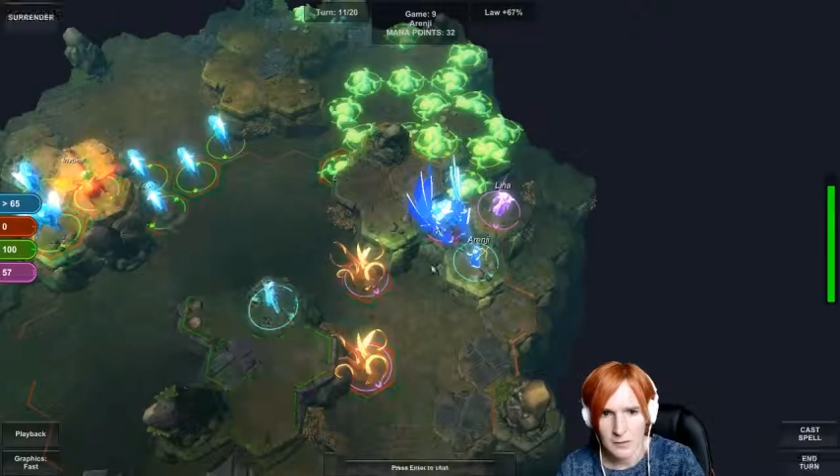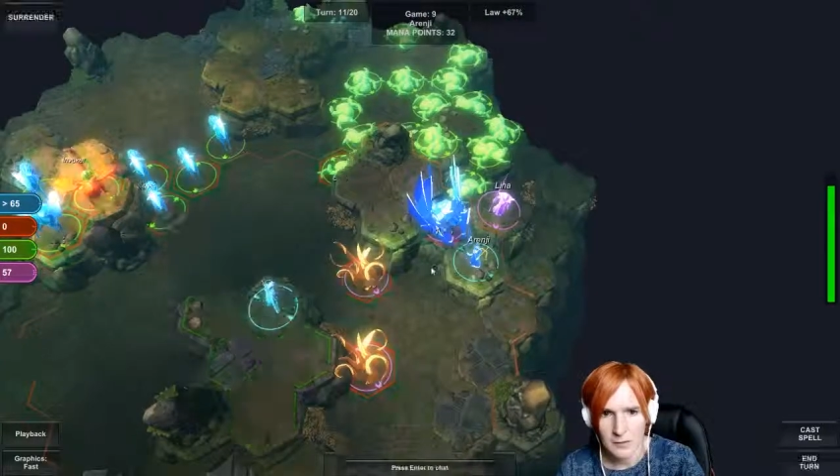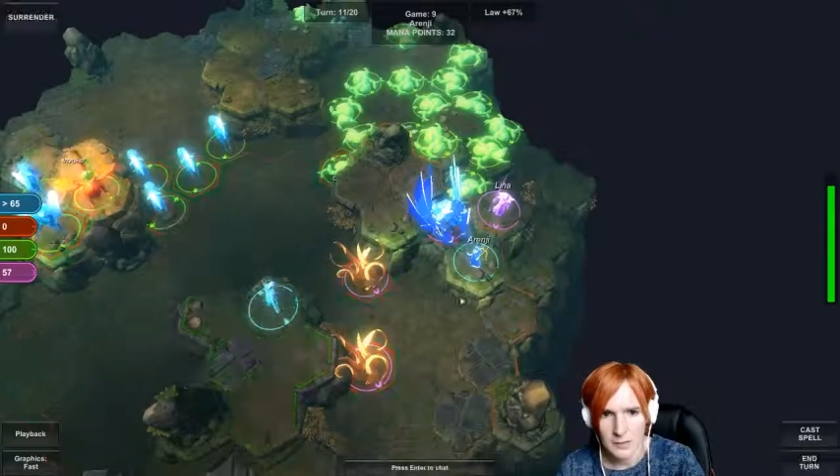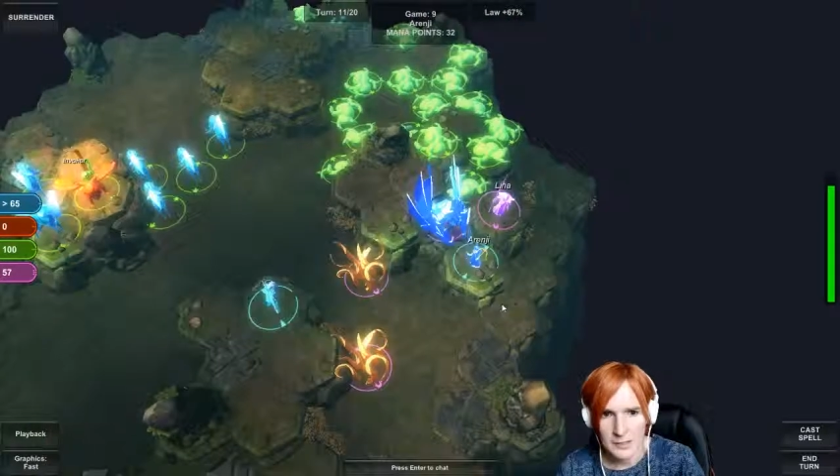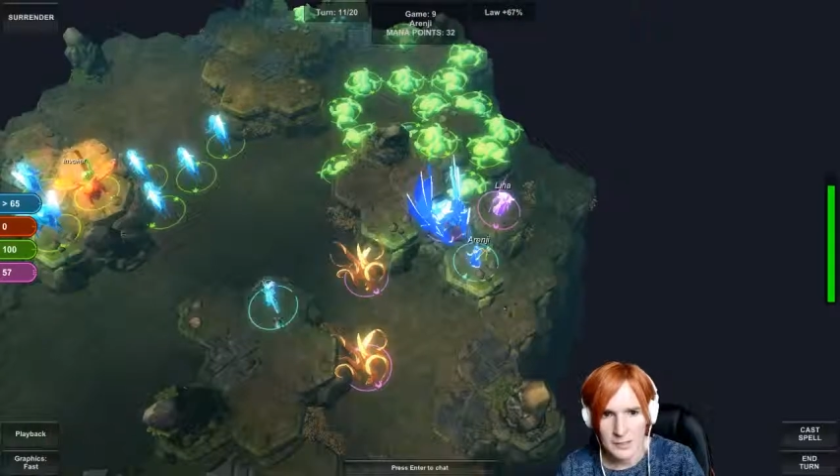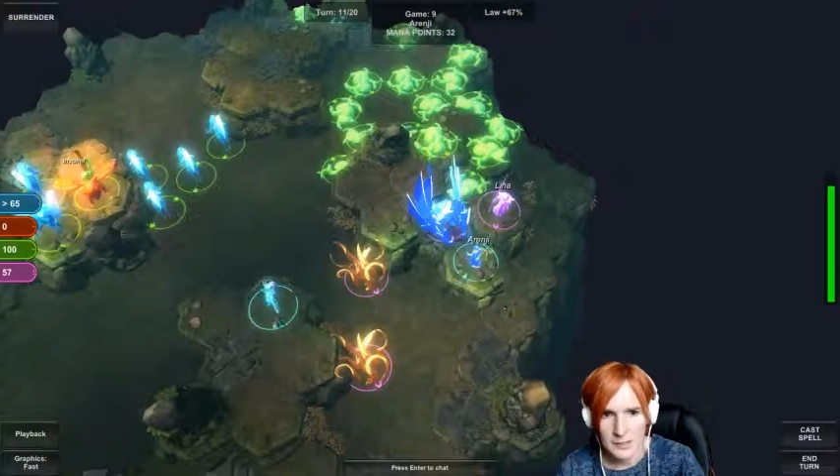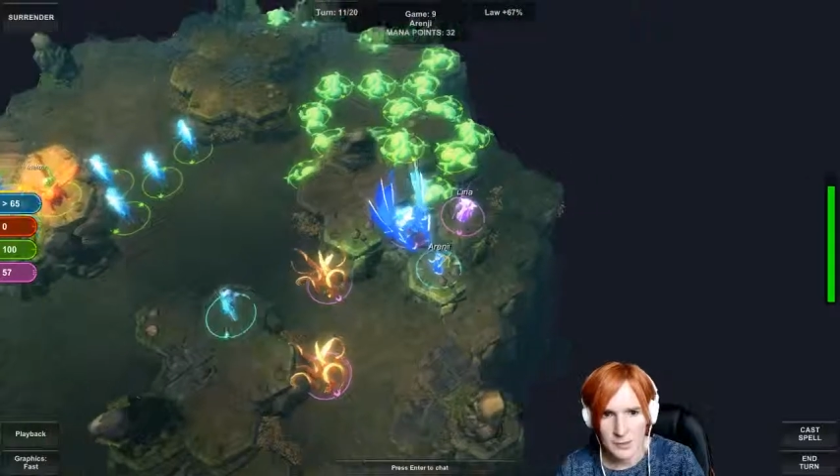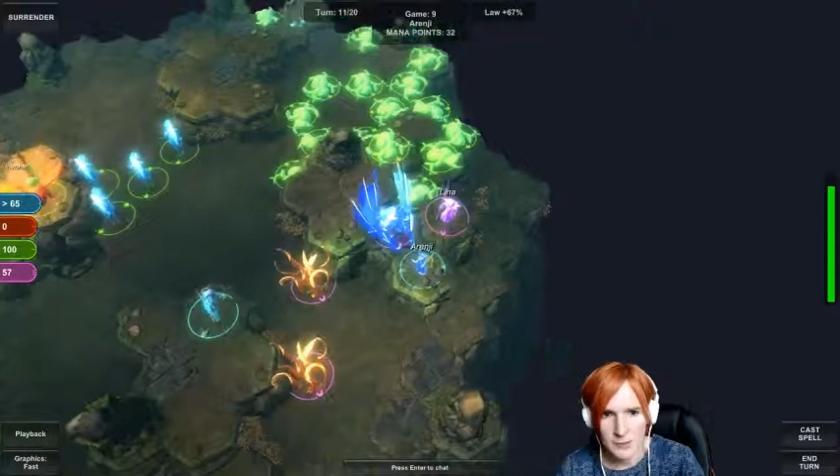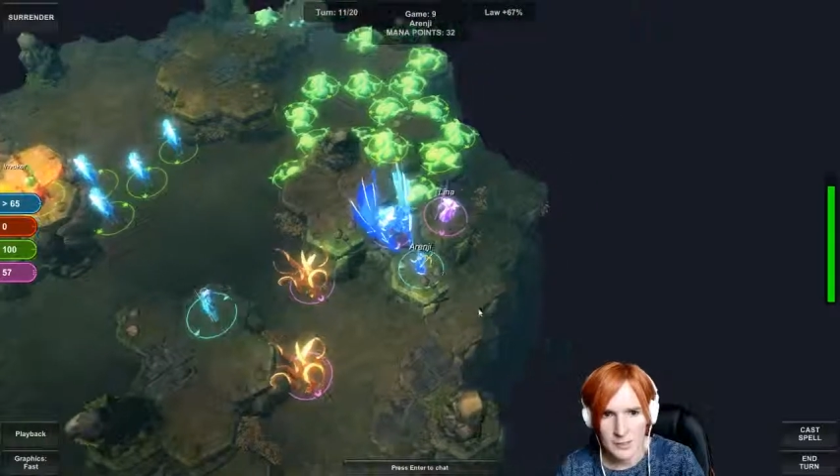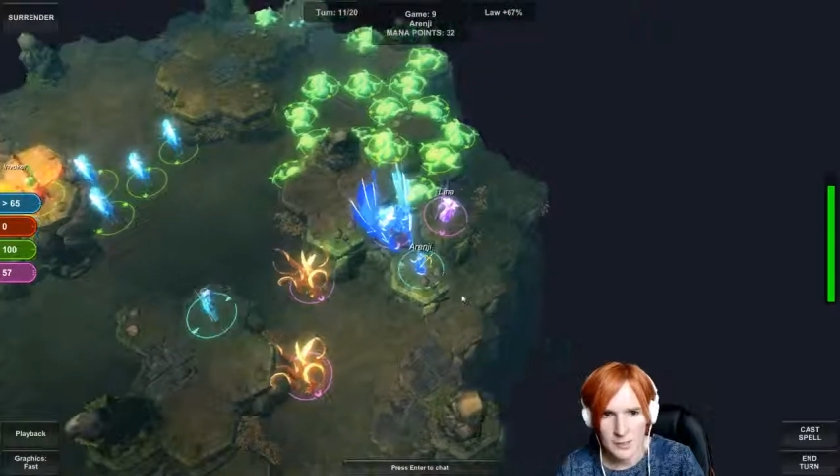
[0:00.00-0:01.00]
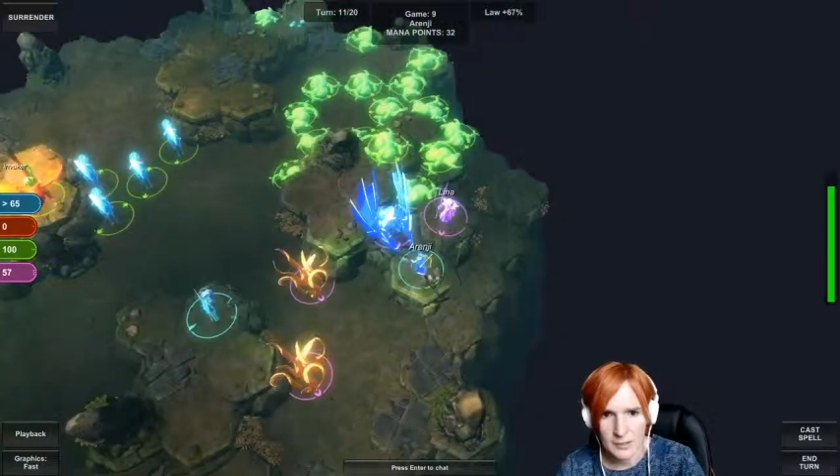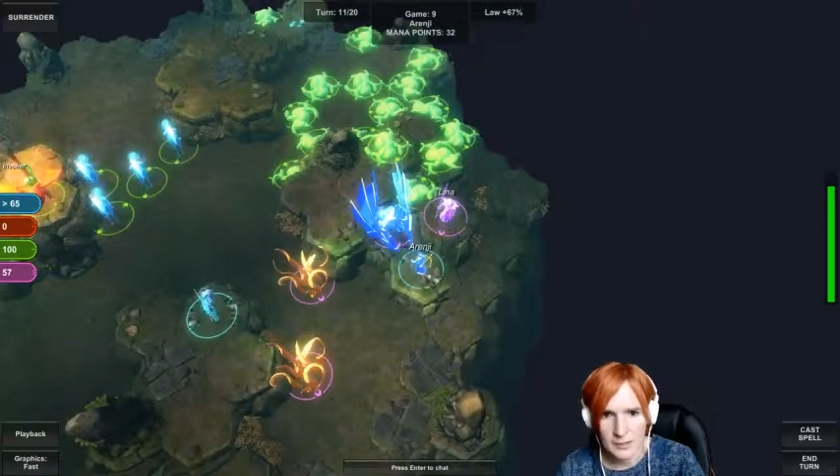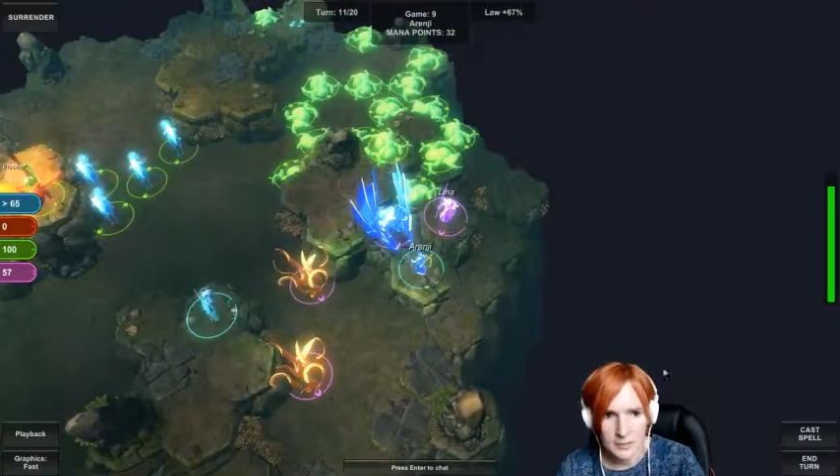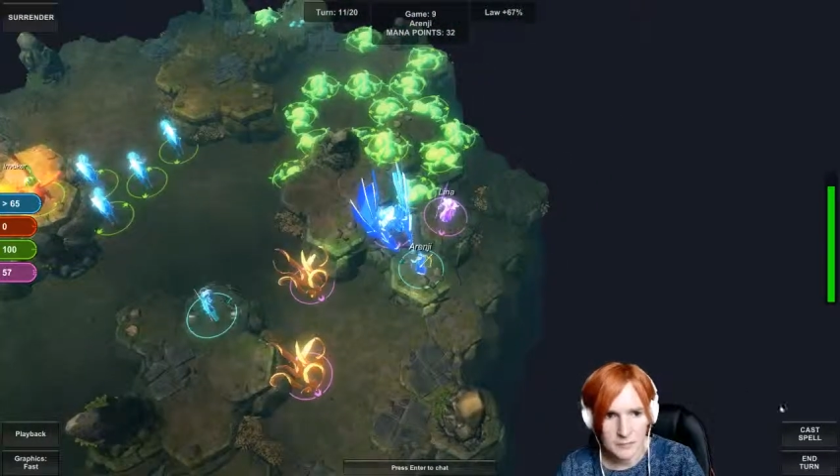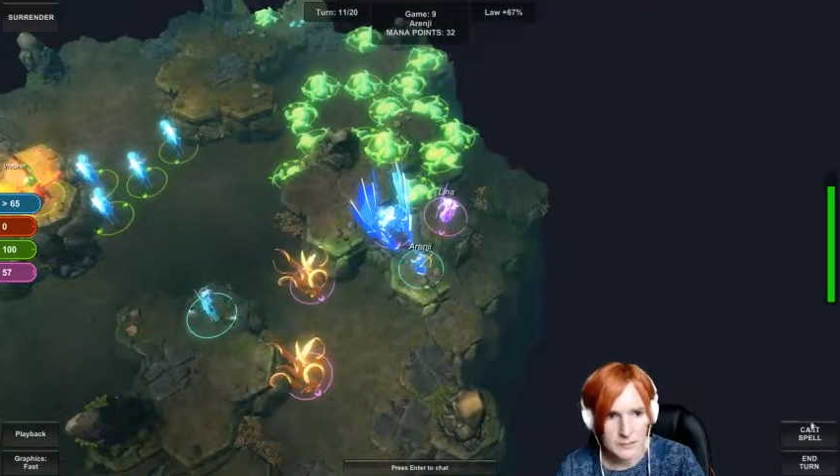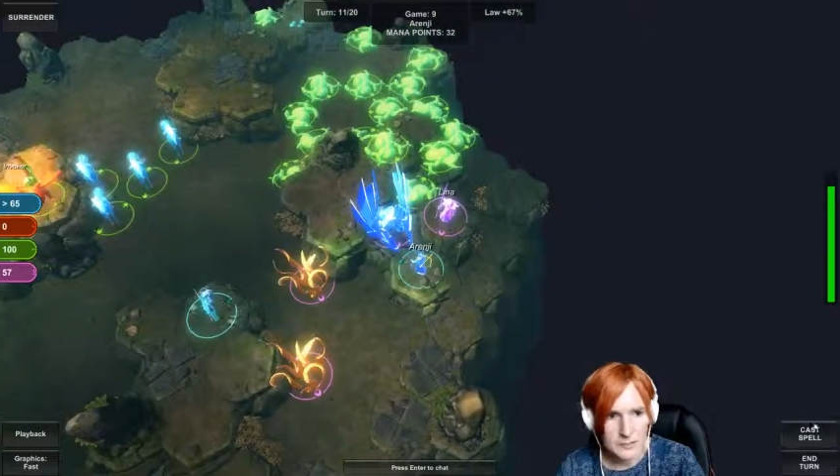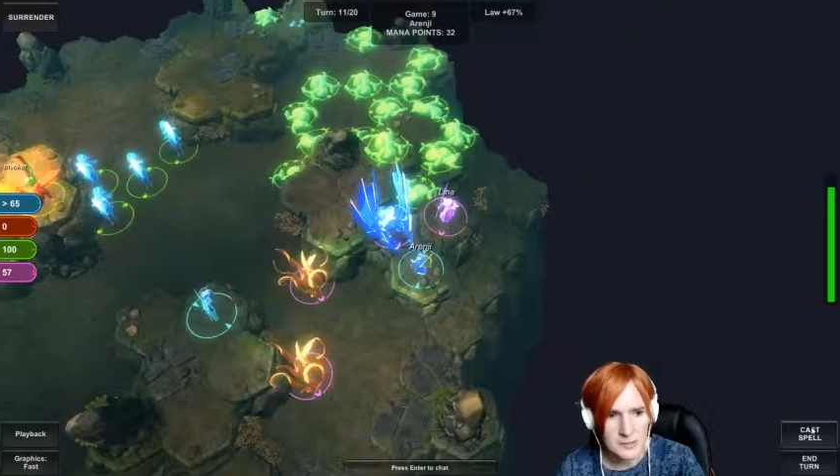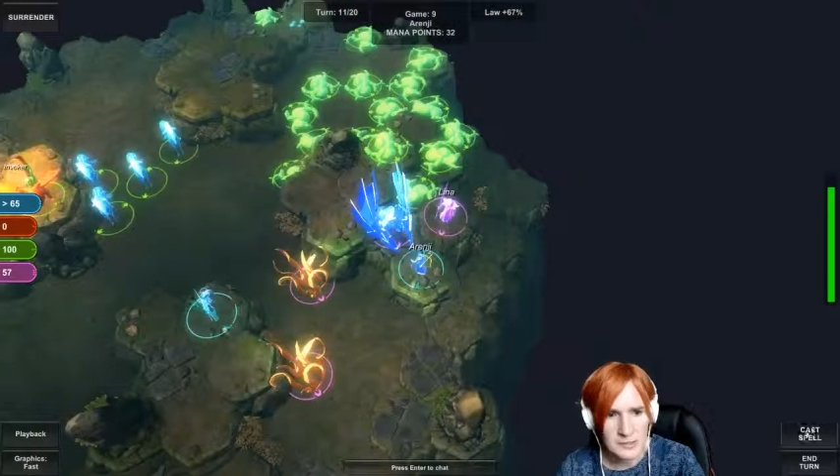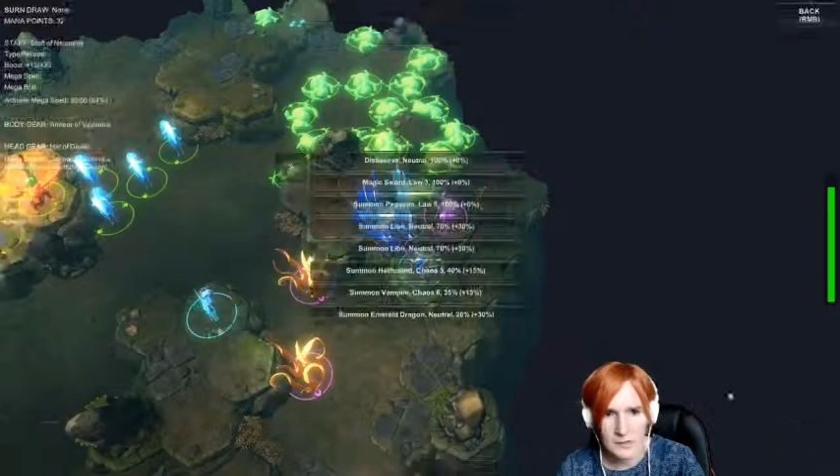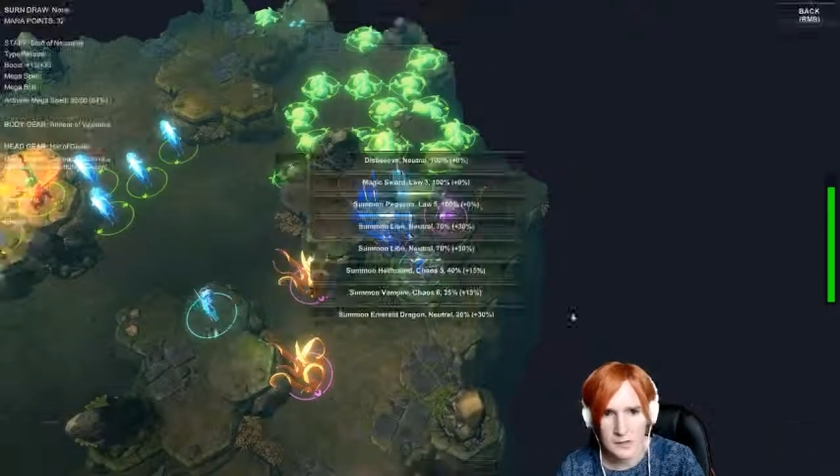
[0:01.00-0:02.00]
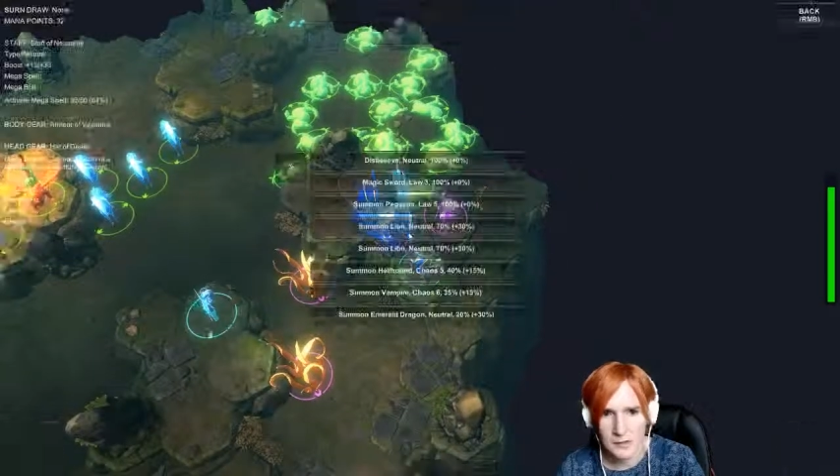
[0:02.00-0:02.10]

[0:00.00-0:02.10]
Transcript: Well, let's see if we can kill Lena first.